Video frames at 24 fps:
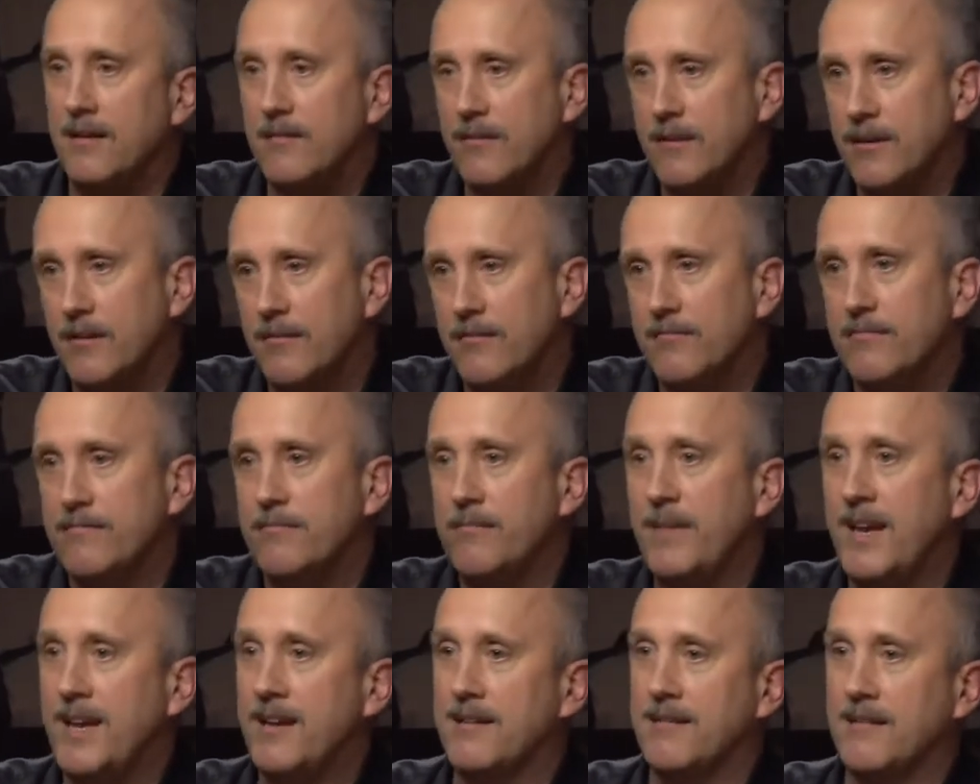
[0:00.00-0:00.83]
Well,
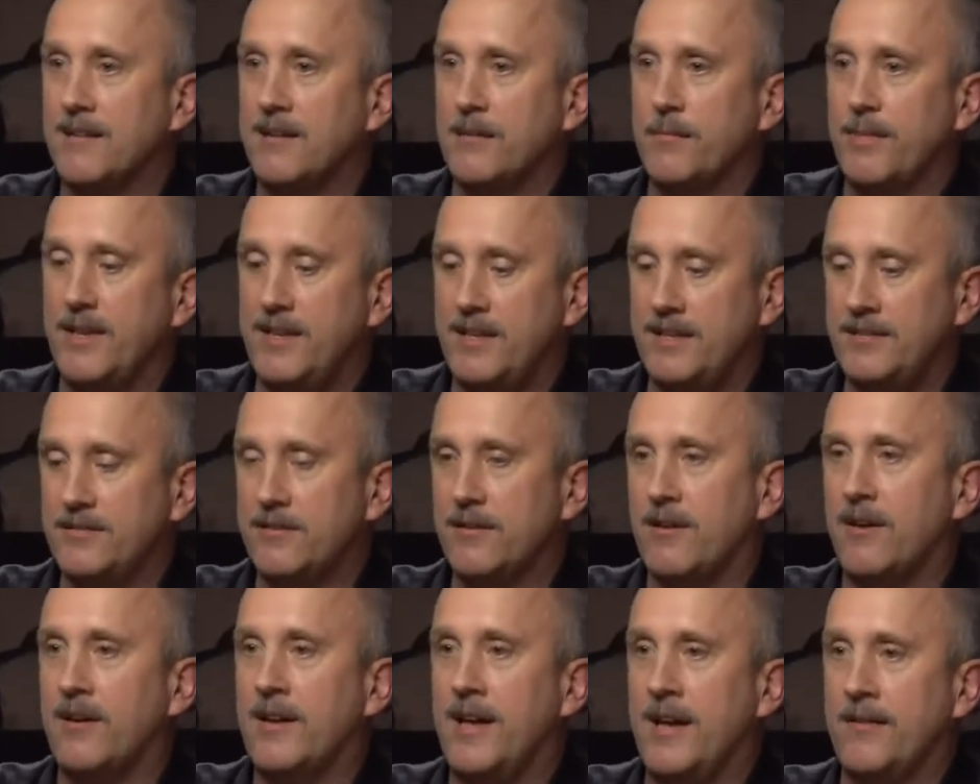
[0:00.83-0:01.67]
made it a little bit
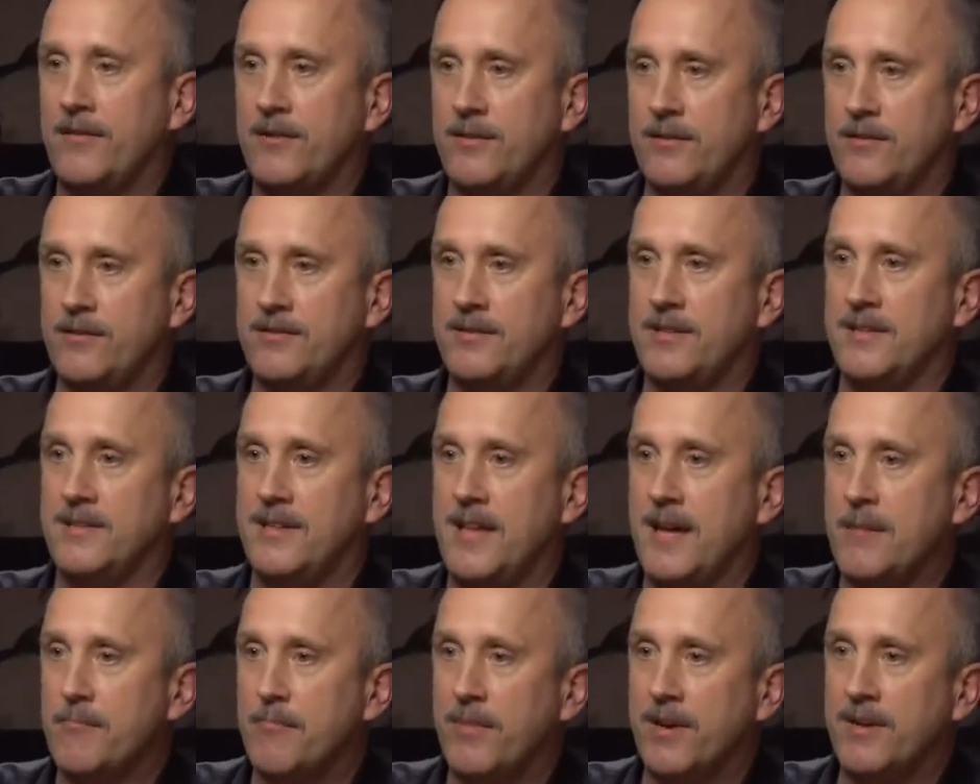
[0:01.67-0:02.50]
easier. All you have to do is hit
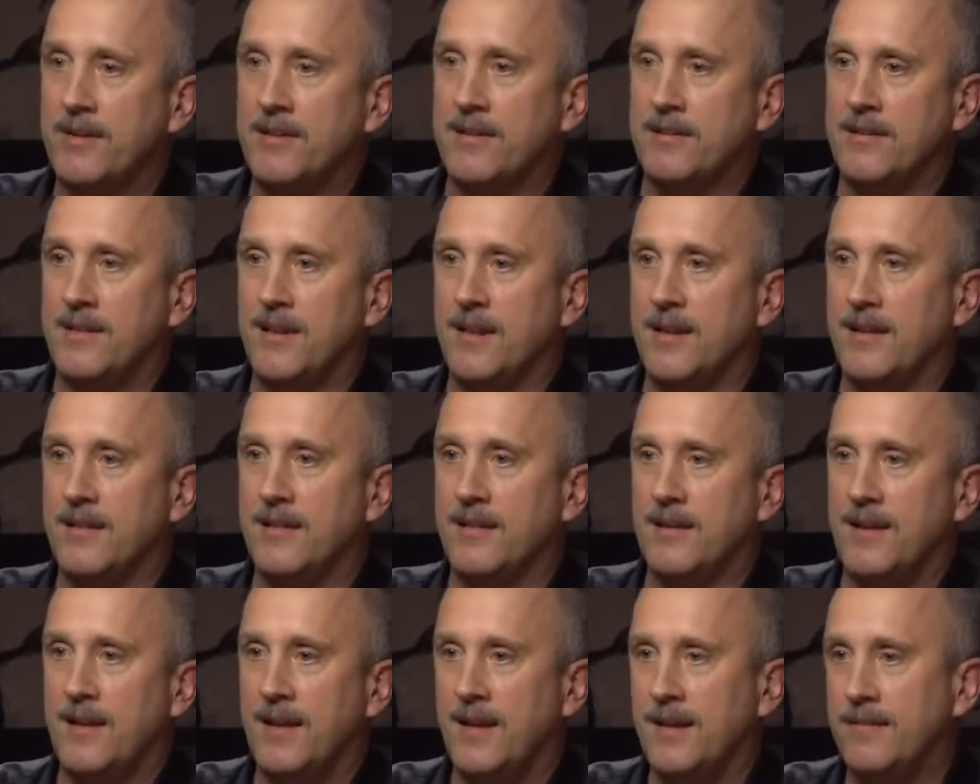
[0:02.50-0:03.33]
that button at the end of
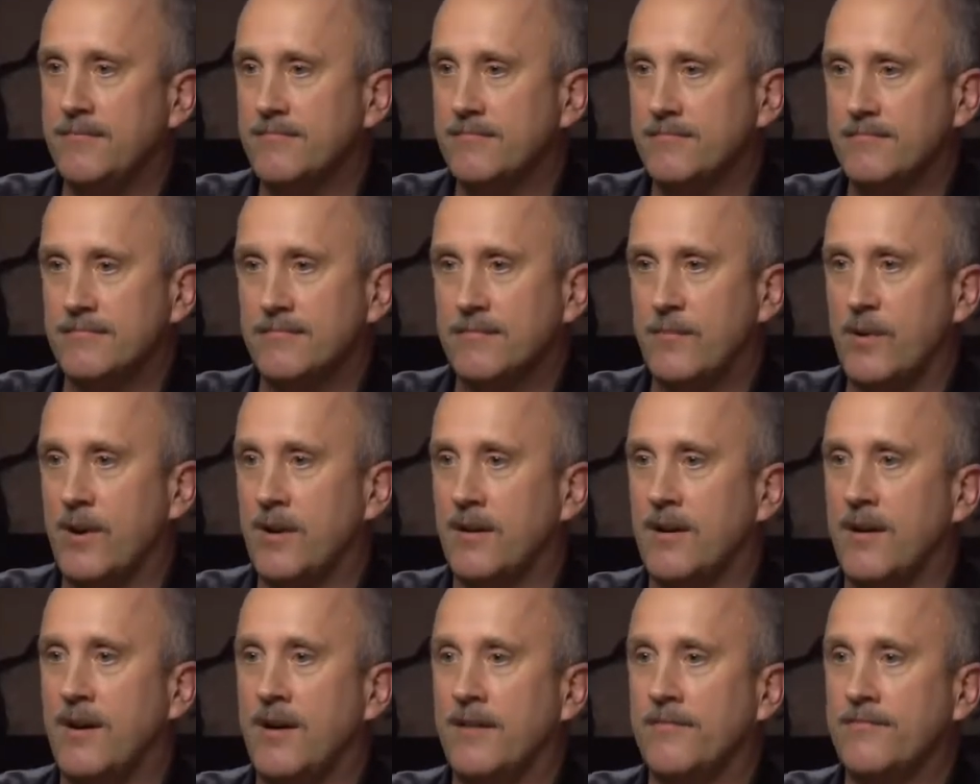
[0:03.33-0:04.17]
the day,
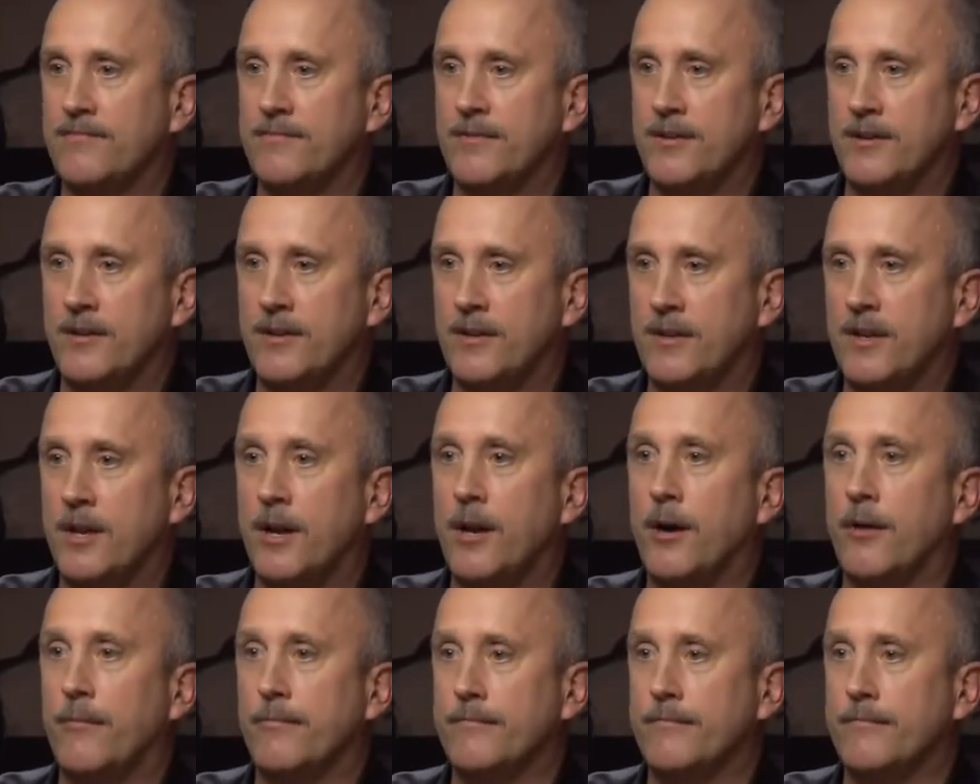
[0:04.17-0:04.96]
walk off, you're good to go.